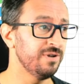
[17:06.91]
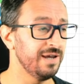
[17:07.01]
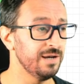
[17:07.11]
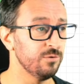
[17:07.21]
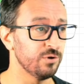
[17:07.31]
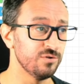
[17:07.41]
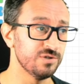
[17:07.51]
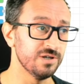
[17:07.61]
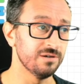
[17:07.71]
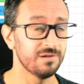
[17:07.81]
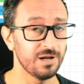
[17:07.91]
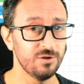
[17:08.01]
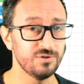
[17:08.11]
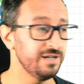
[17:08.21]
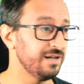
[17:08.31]
it will go to close
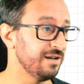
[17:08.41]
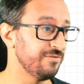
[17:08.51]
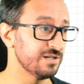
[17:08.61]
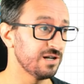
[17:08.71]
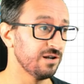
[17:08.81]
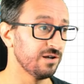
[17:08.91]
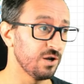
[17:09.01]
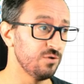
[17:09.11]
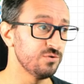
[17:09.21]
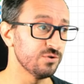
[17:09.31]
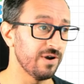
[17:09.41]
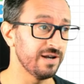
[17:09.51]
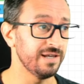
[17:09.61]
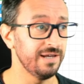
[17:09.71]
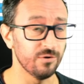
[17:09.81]
it, and if it's closed
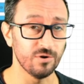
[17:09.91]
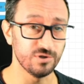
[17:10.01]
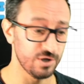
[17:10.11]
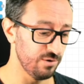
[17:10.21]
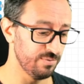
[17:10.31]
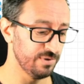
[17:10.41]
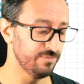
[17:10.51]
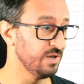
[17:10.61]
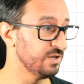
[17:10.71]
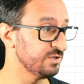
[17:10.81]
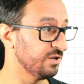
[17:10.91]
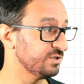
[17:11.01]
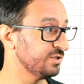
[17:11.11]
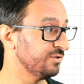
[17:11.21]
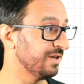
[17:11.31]
already, it'll go to open. So I'll just
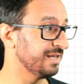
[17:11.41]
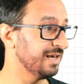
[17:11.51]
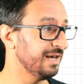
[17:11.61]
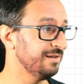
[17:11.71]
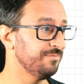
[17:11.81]
do that again.